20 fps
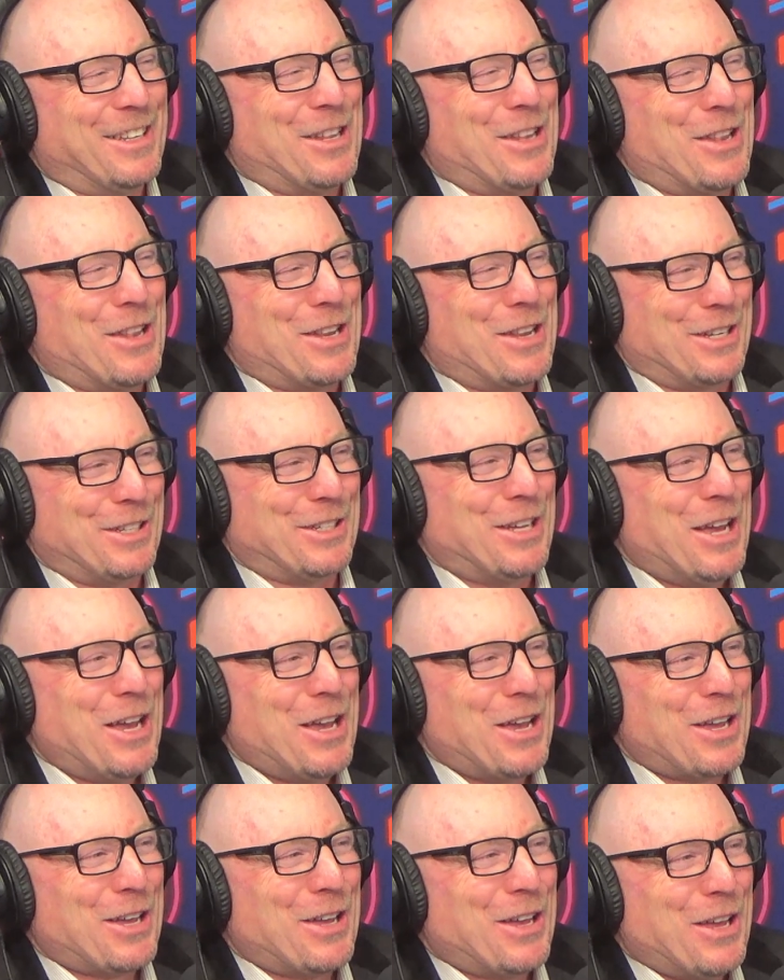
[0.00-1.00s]
I
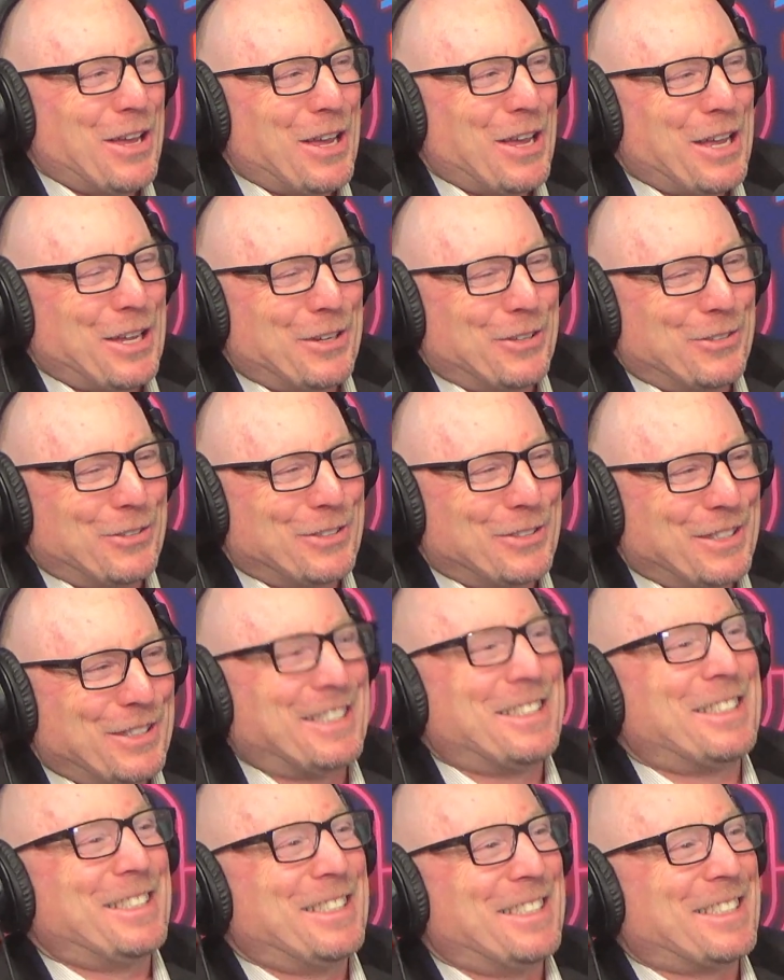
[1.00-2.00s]
left him
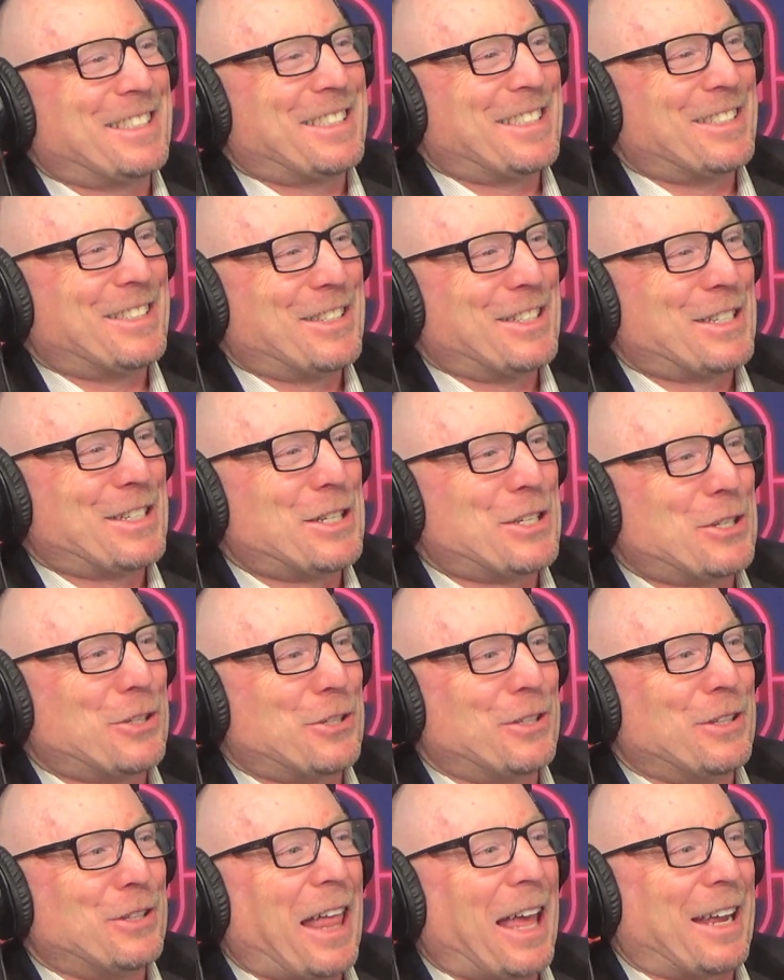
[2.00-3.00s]
in Memphis. Did
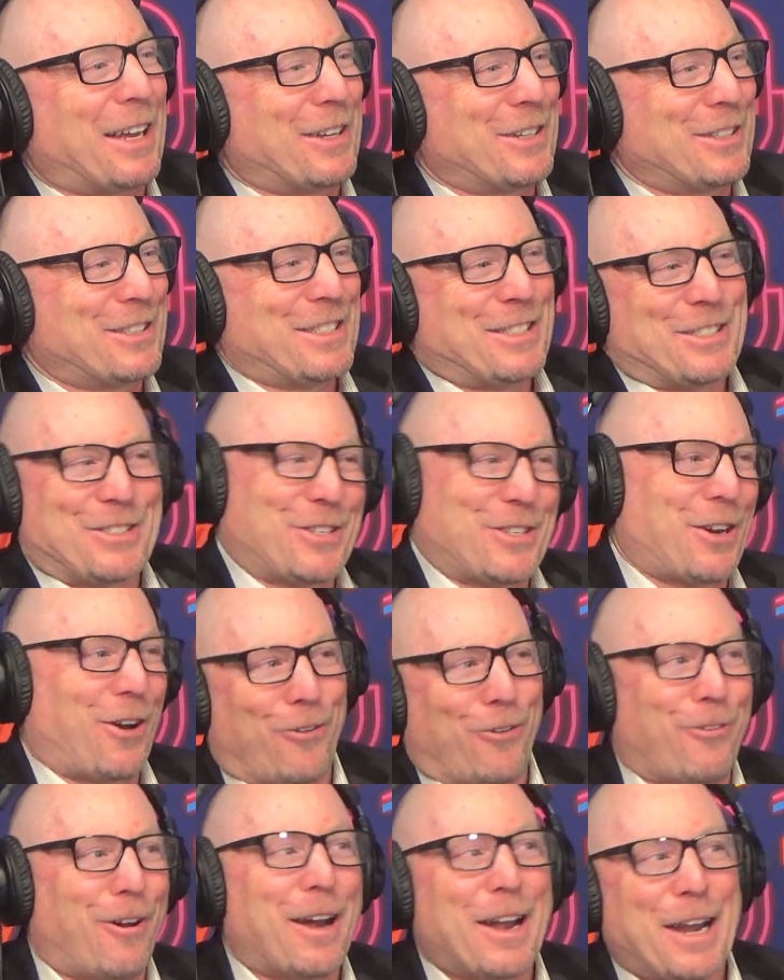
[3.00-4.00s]
you like just go
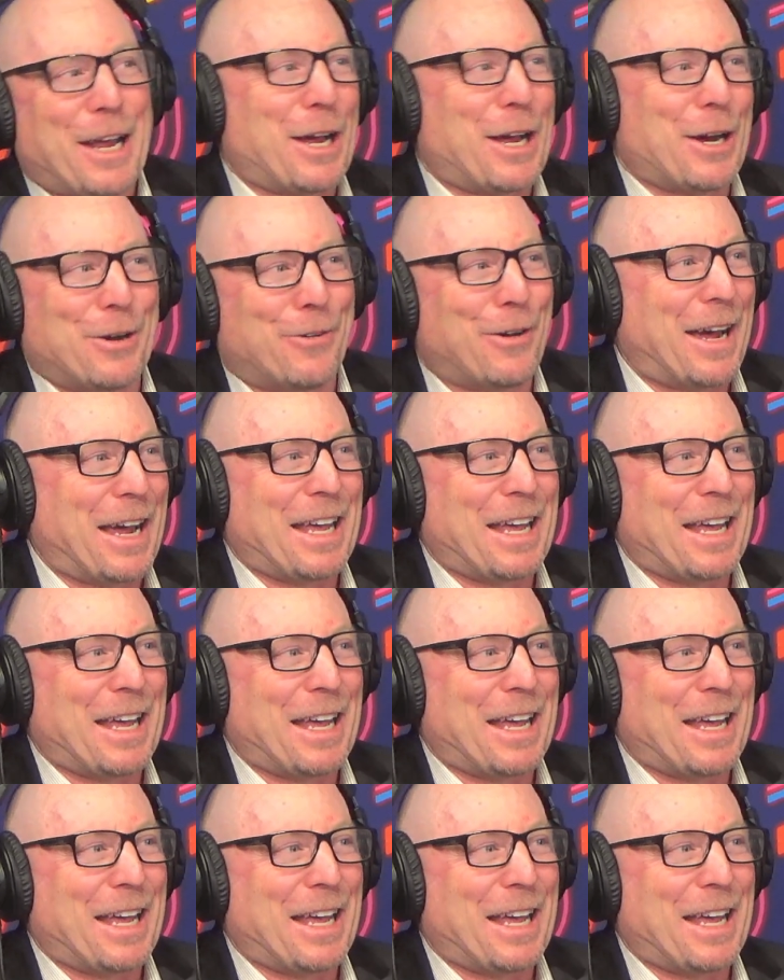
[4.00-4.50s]
running away?